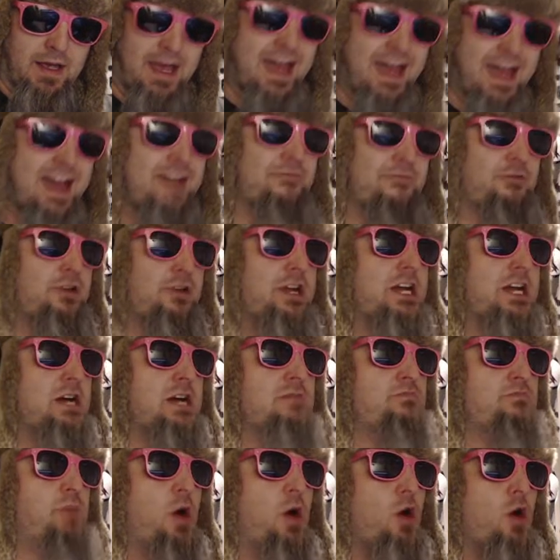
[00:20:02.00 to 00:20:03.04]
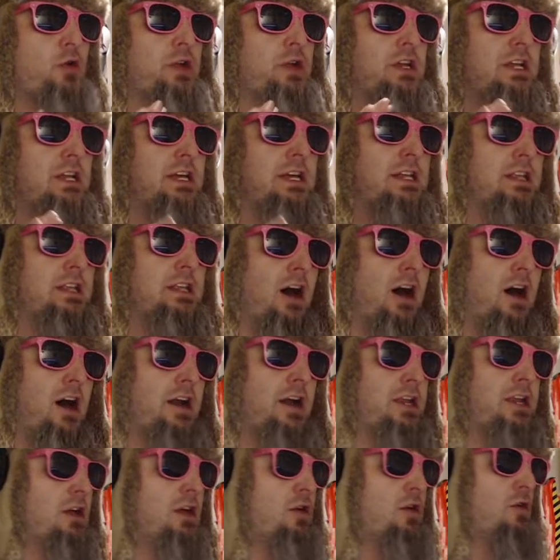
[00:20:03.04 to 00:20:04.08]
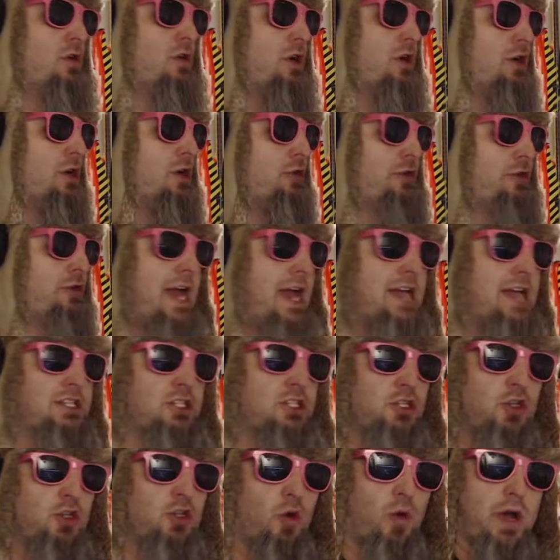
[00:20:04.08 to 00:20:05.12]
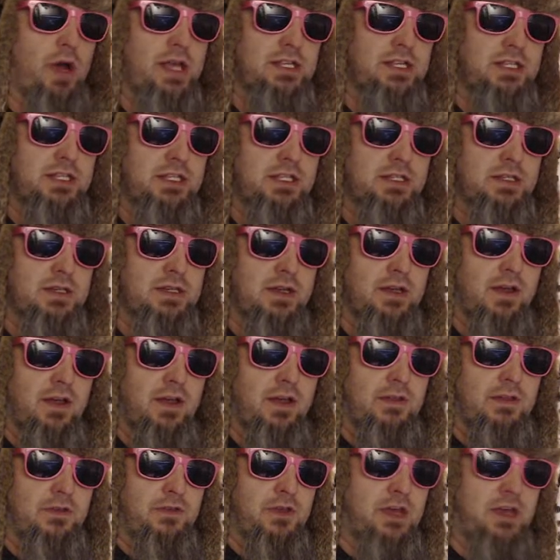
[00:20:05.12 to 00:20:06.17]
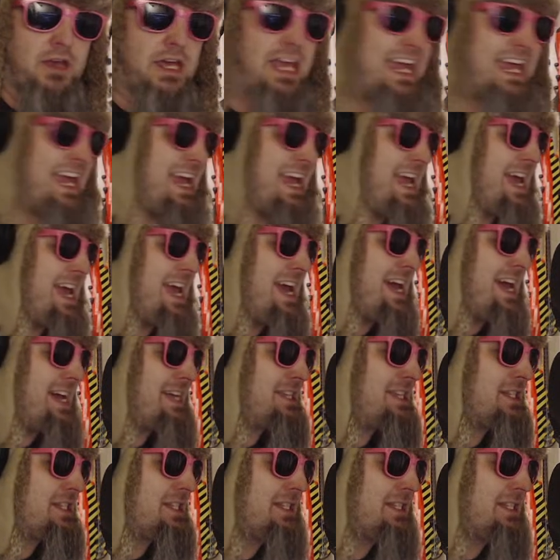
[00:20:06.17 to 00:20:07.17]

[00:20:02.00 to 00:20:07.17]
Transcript: Every component in audio creates noise. The key is